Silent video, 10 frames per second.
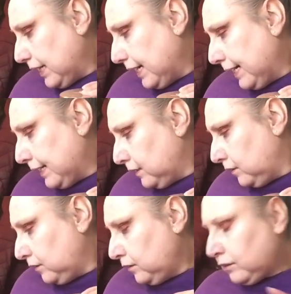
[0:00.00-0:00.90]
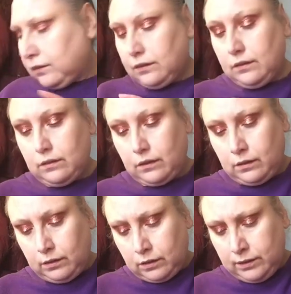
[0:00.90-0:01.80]
And
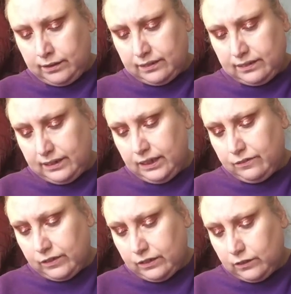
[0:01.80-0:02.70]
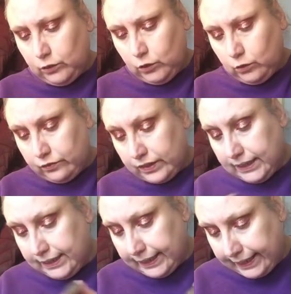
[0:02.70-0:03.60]
I'm going to see if there's enough
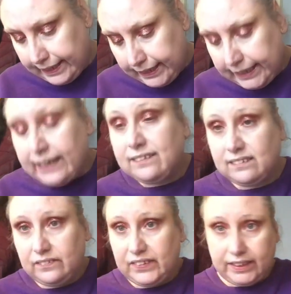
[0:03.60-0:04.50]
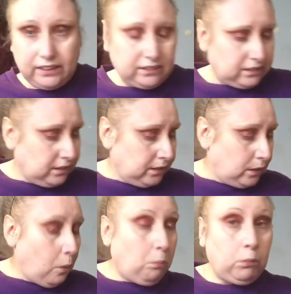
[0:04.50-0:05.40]
in there. Yes, there is.
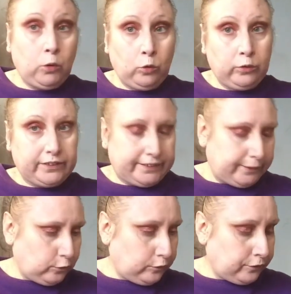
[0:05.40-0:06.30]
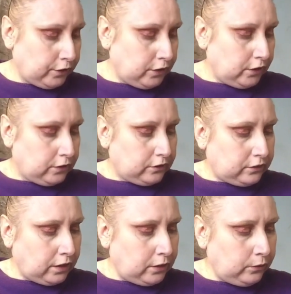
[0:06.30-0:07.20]
More than enough.
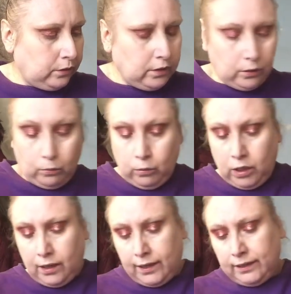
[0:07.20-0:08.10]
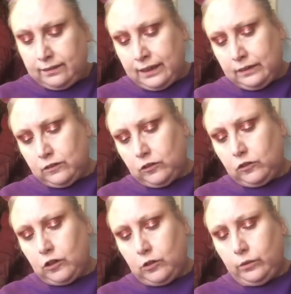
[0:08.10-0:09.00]
So what I tend to
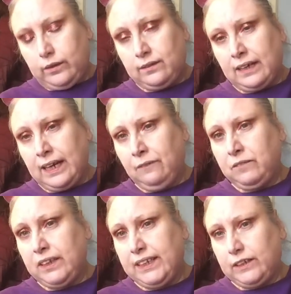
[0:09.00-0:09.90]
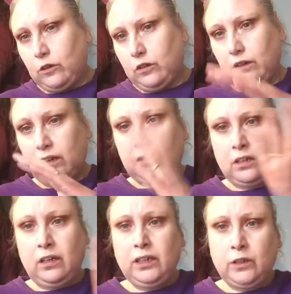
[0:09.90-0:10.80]
do is I have the lid on, I
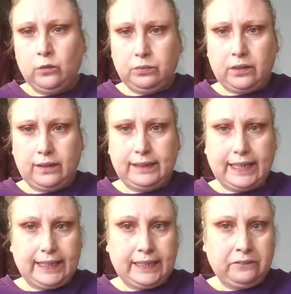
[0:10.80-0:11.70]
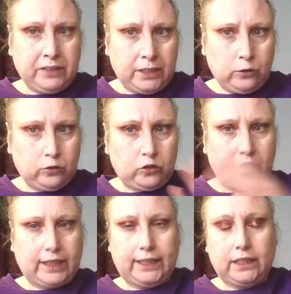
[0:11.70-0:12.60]
turn it upside down, give it a little
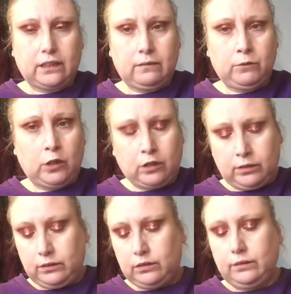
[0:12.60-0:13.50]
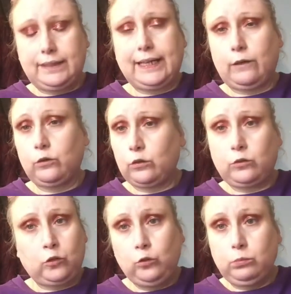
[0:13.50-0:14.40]
shake. I'm not going to do it now,
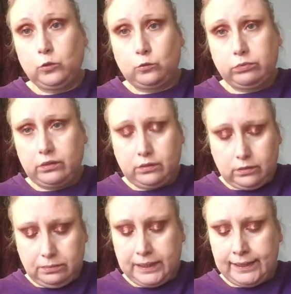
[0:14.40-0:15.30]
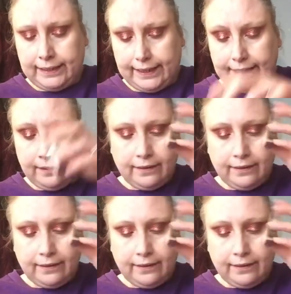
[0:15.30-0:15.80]
too much product will be in there.